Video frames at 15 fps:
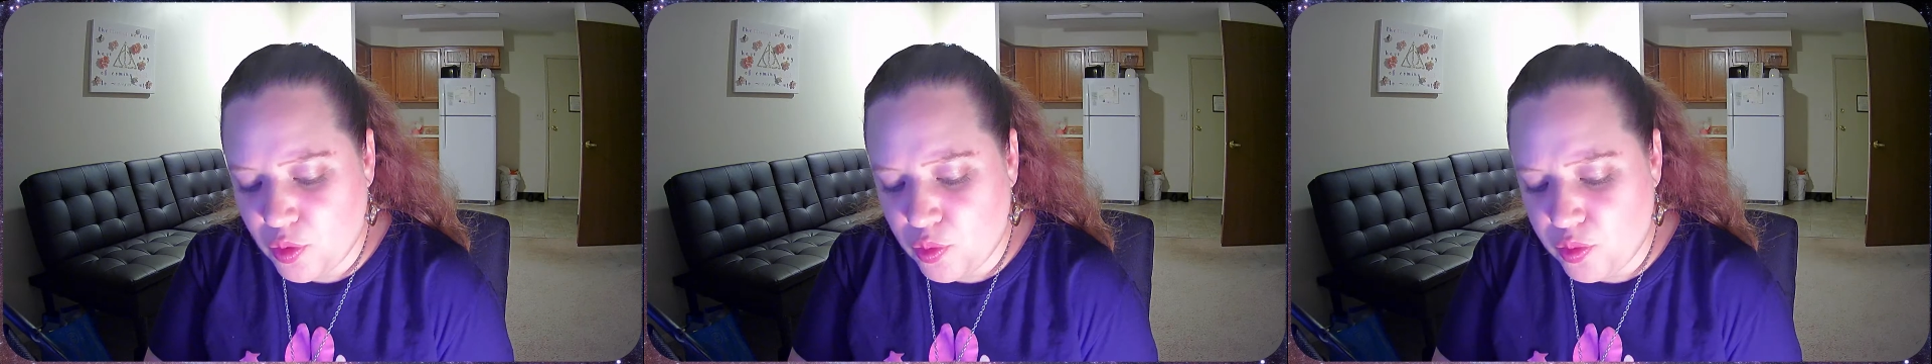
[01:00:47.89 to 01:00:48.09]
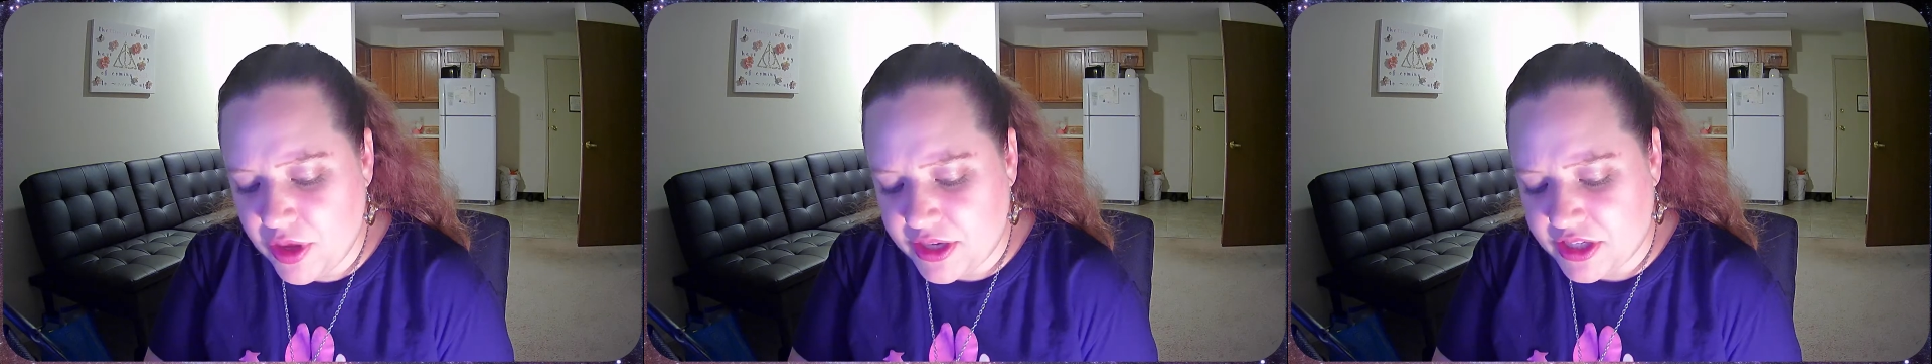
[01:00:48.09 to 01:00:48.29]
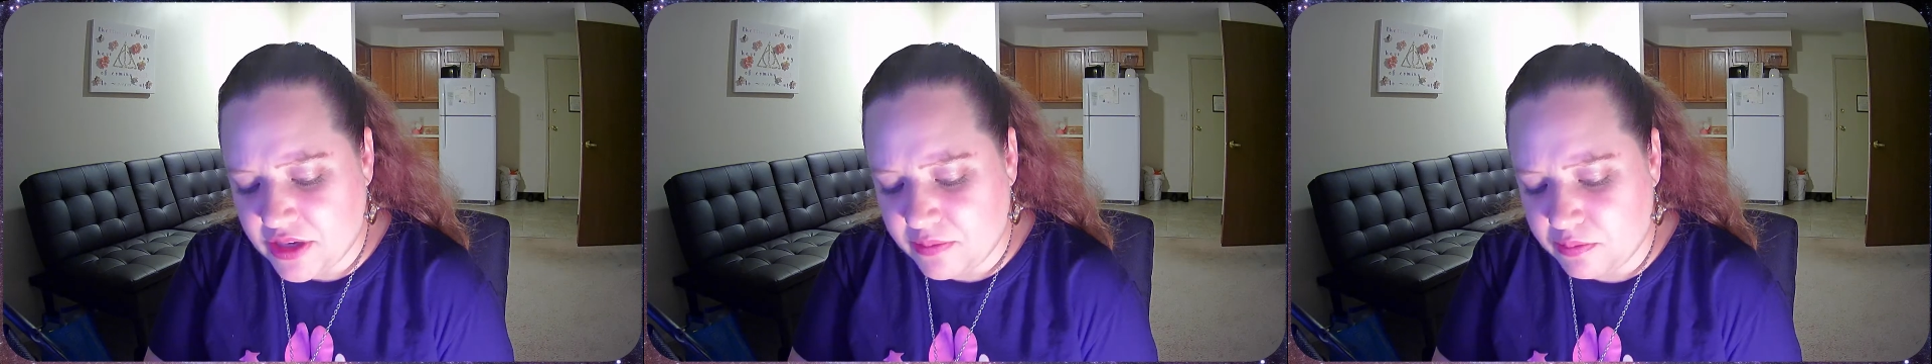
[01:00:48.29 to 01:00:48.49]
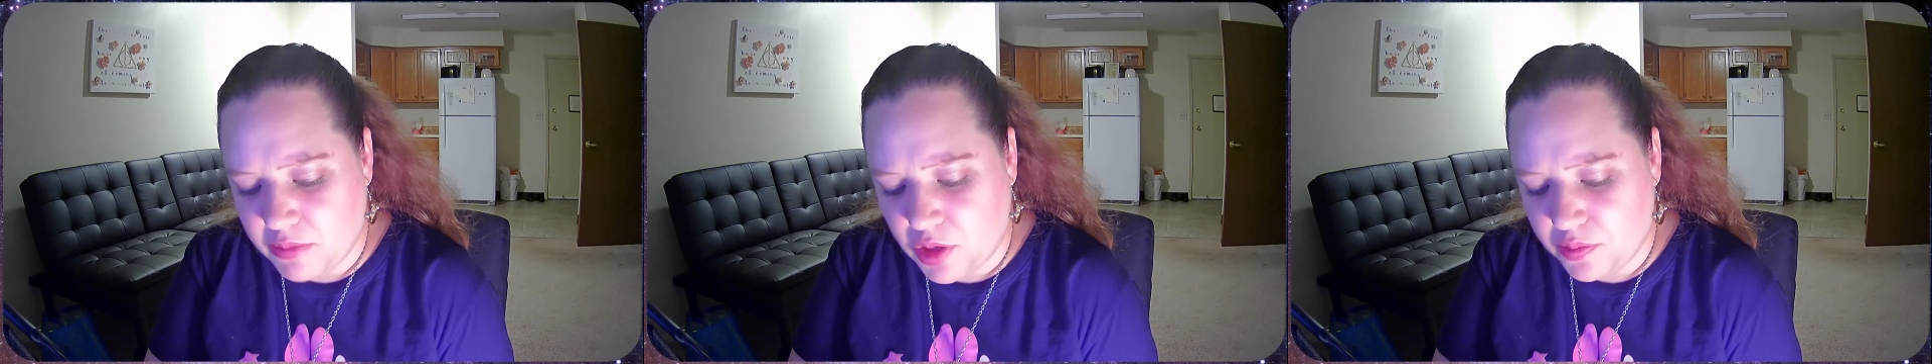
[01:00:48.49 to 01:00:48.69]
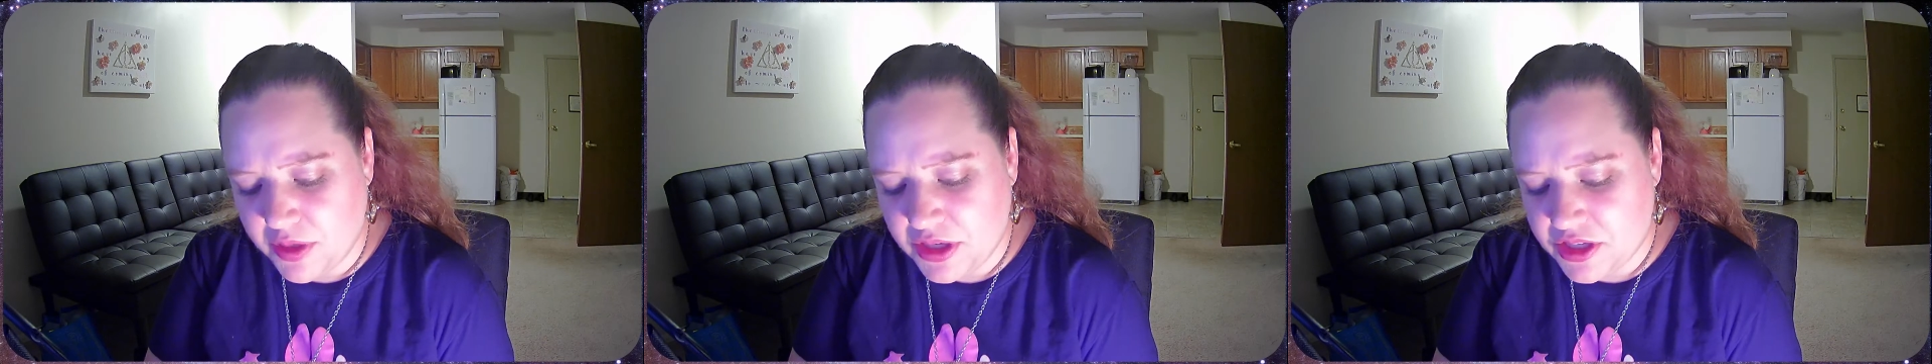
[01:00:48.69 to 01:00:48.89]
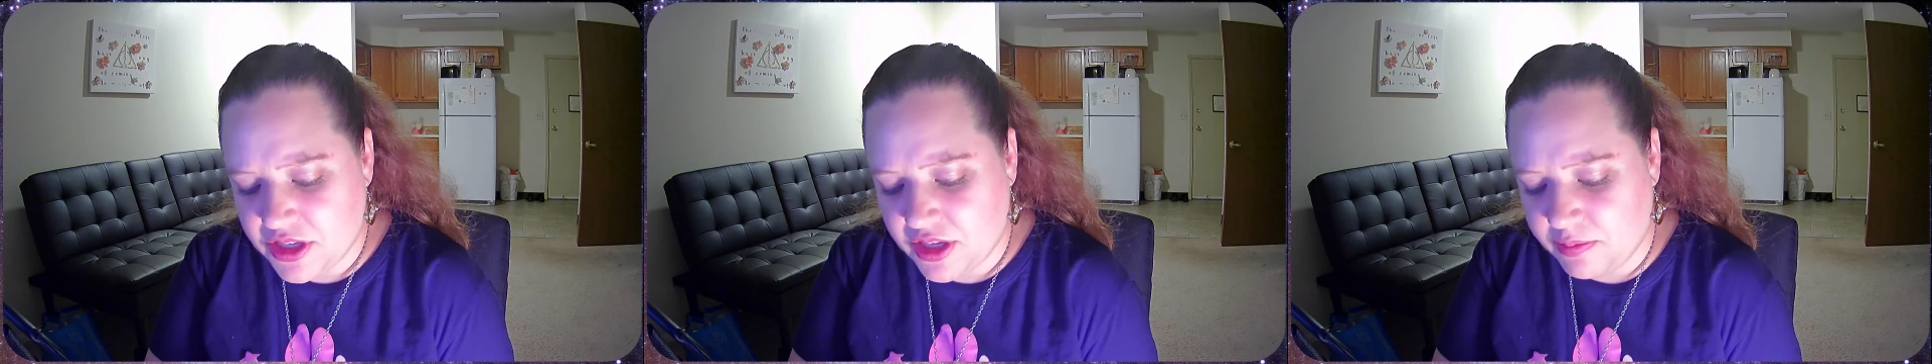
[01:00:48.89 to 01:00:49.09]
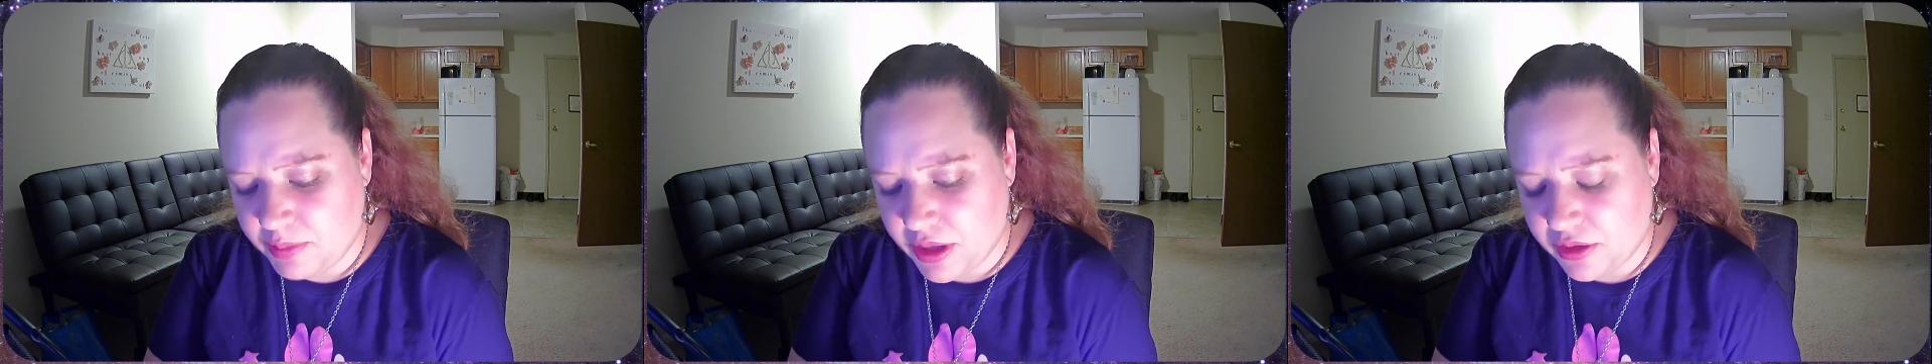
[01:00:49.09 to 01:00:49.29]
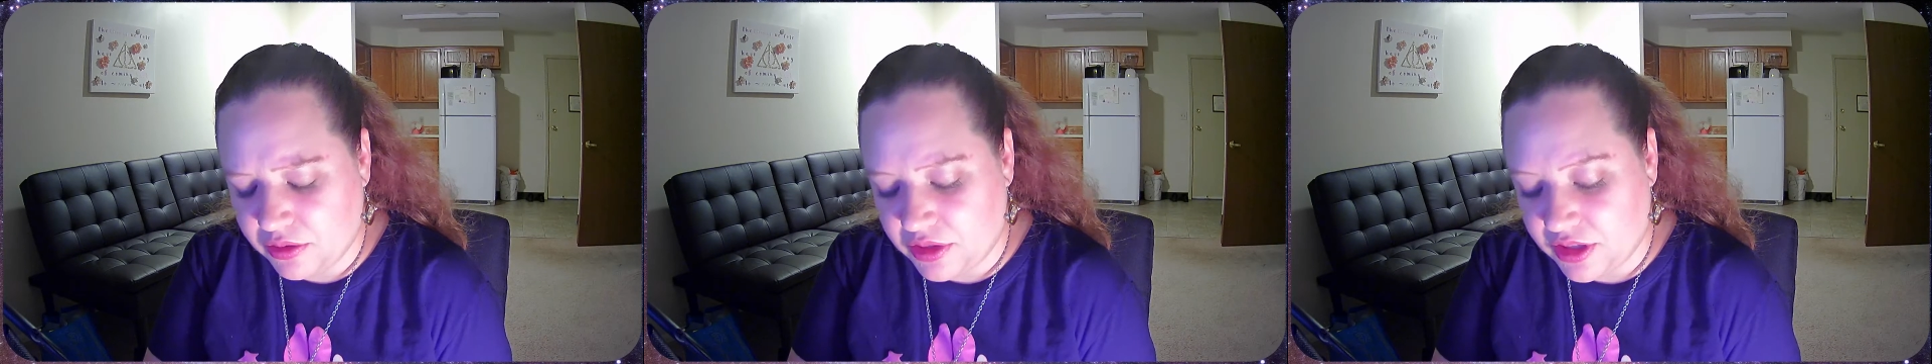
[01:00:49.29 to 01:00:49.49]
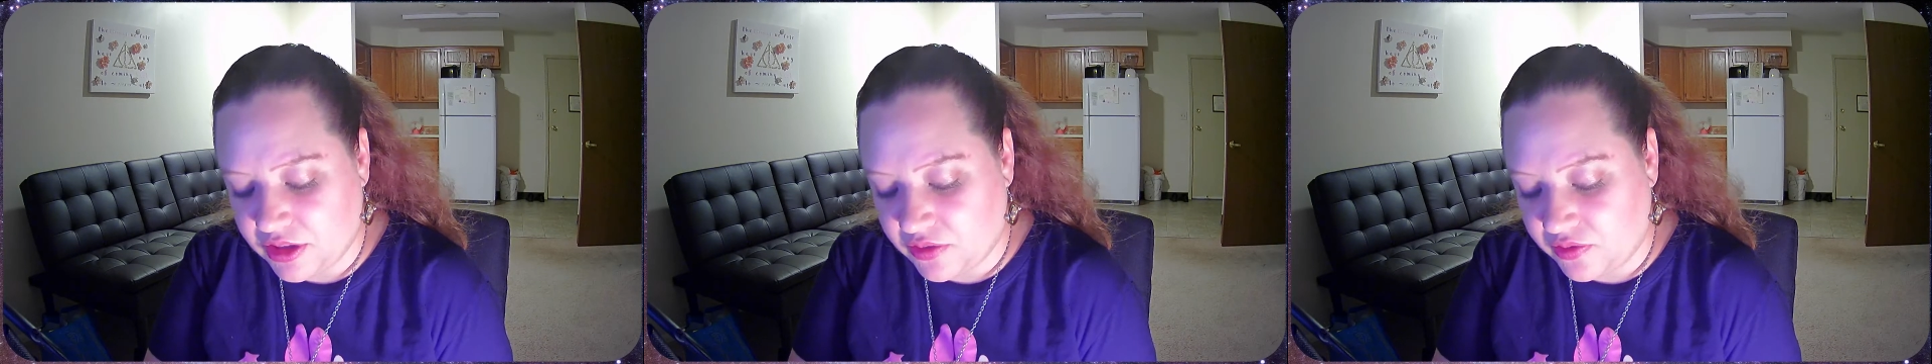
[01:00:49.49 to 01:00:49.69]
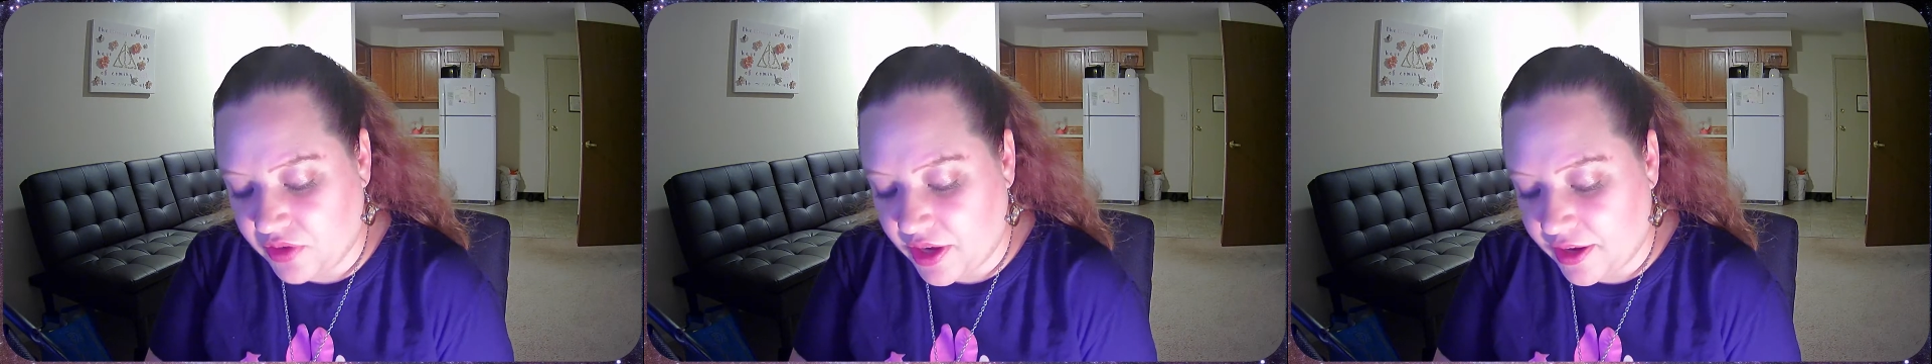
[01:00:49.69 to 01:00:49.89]
Wait a moment, he bellowed at the
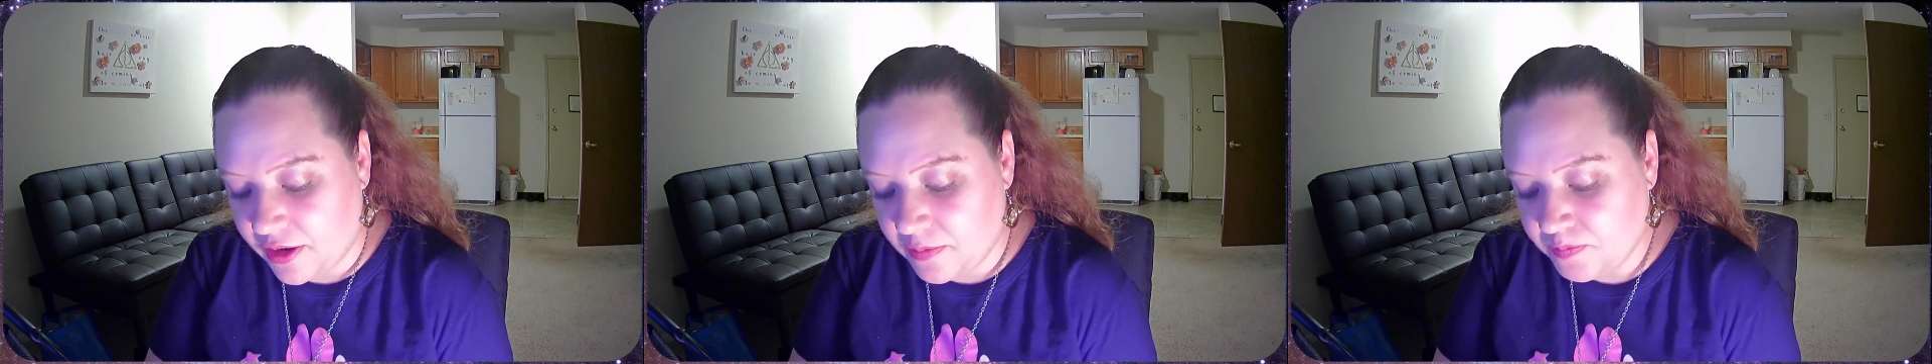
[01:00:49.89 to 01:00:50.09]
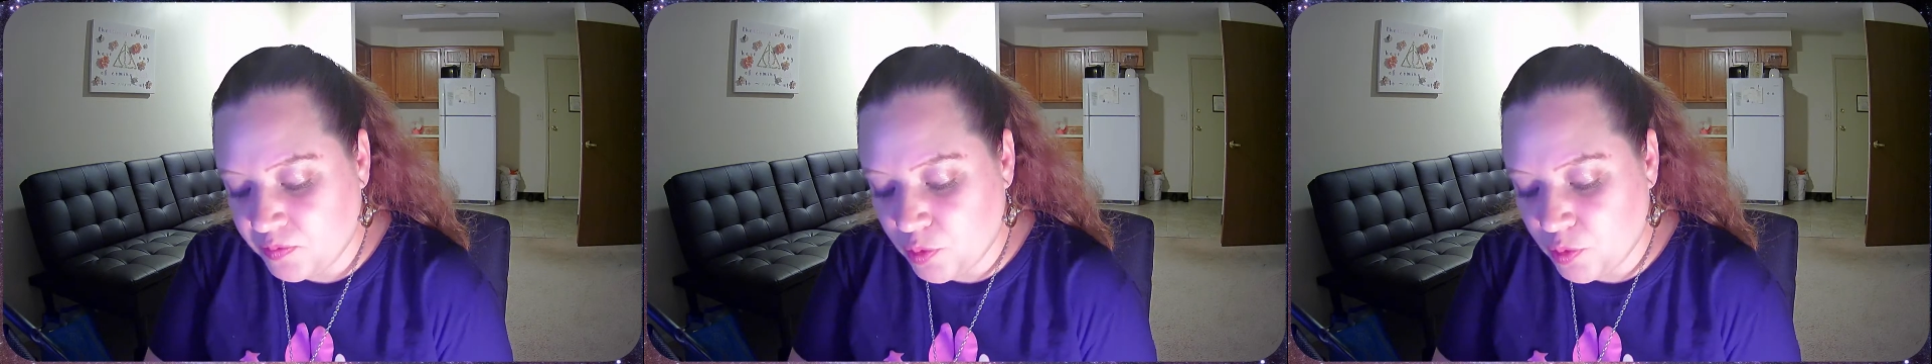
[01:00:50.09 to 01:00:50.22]
fire.